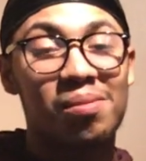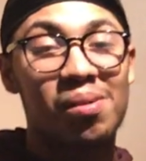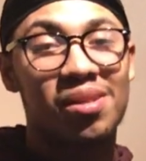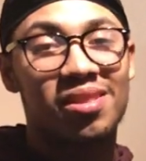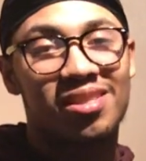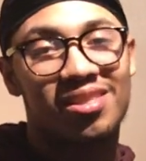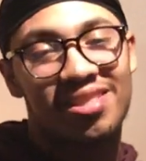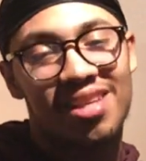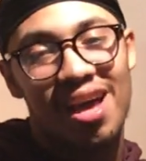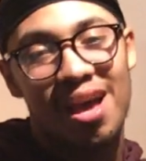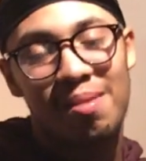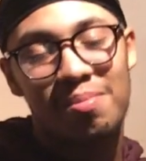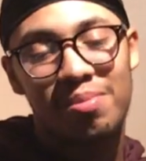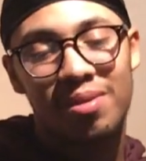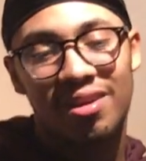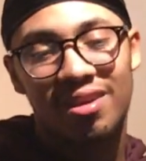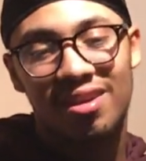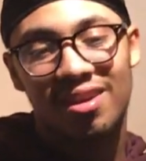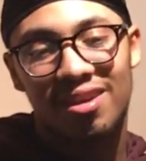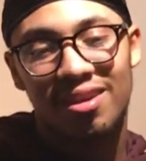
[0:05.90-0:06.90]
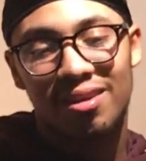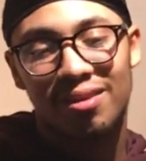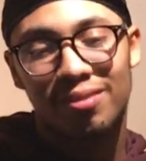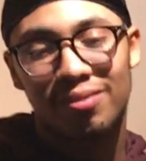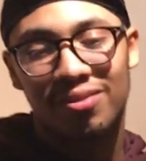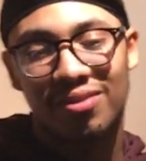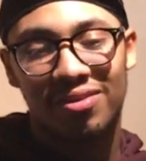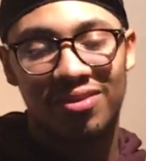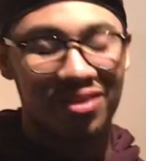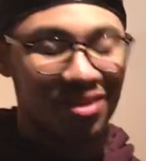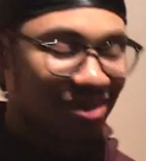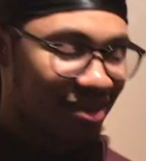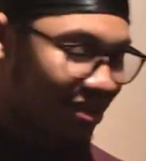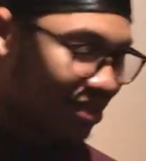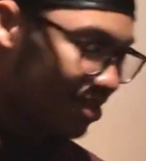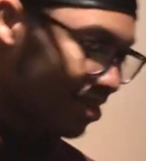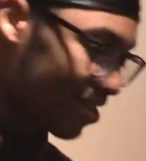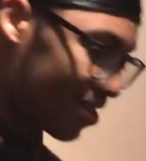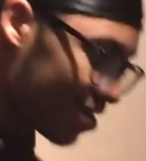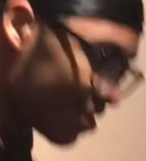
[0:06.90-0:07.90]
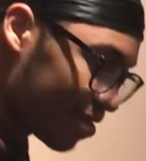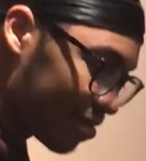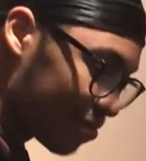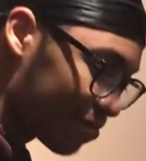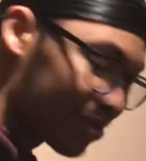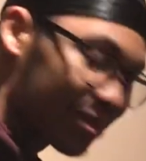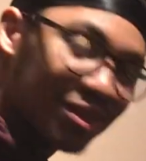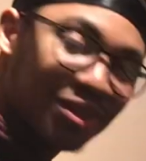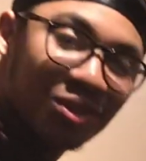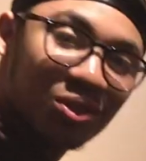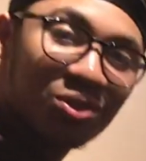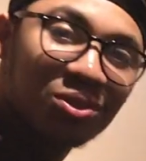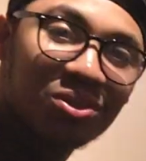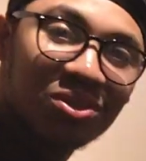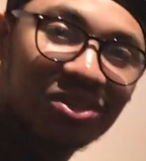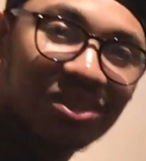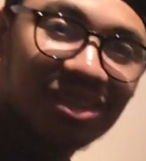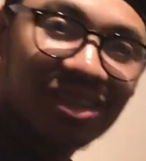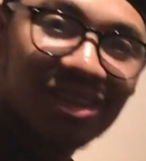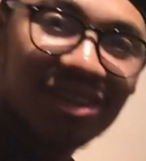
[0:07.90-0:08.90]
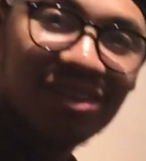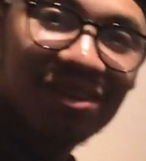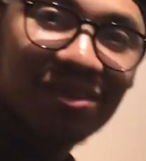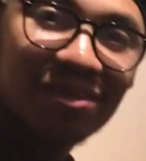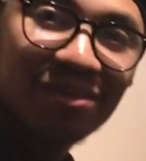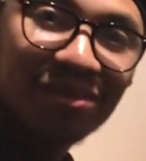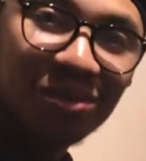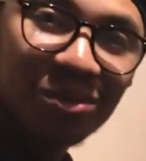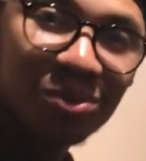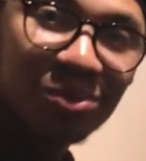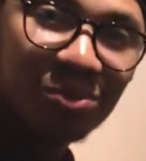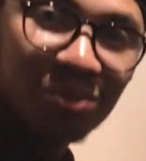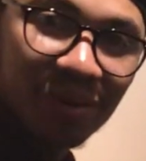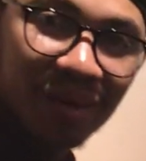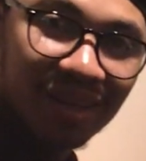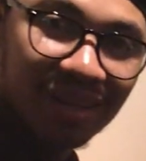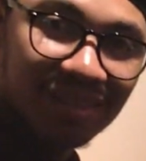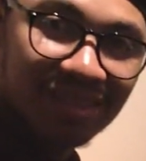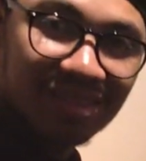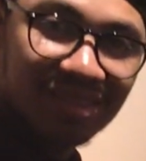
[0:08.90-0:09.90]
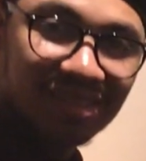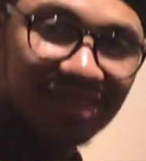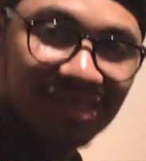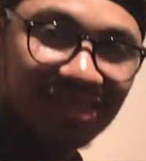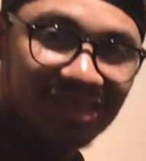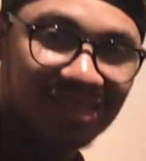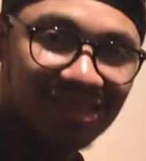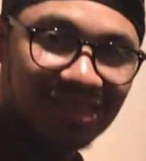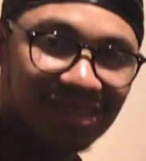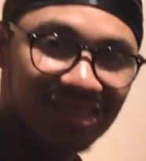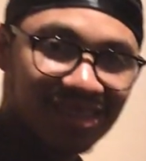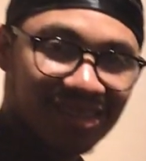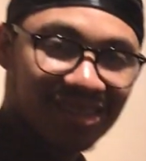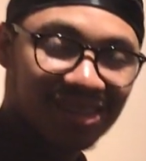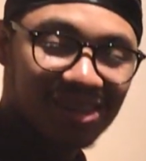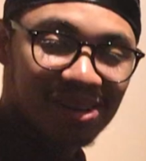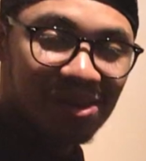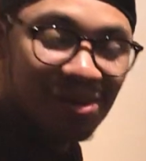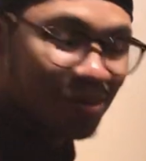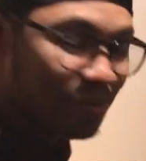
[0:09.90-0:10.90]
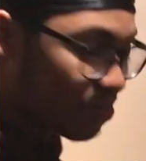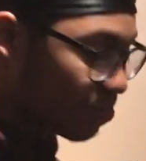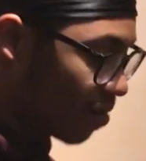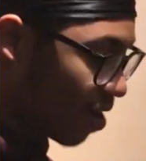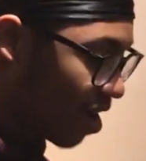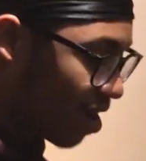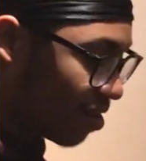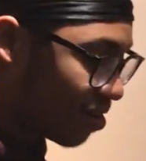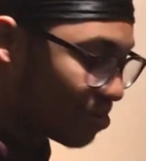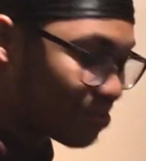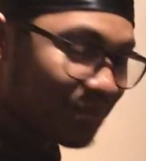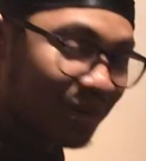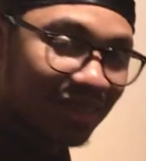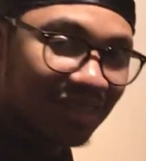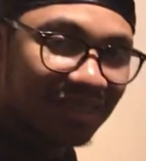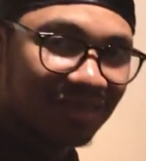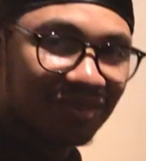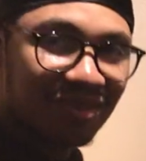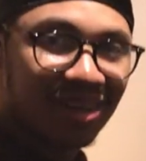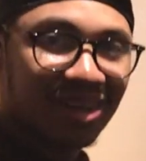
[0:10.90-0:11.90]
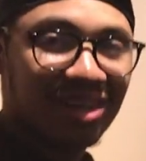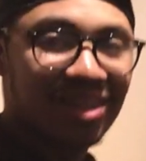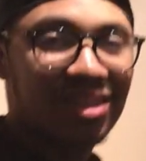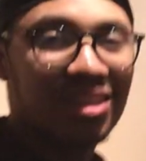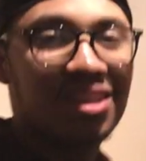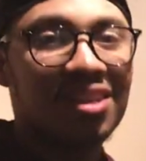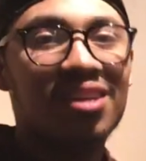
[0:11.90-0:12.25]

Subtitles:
about the topic of reduce food waste. Wow, amazing, right?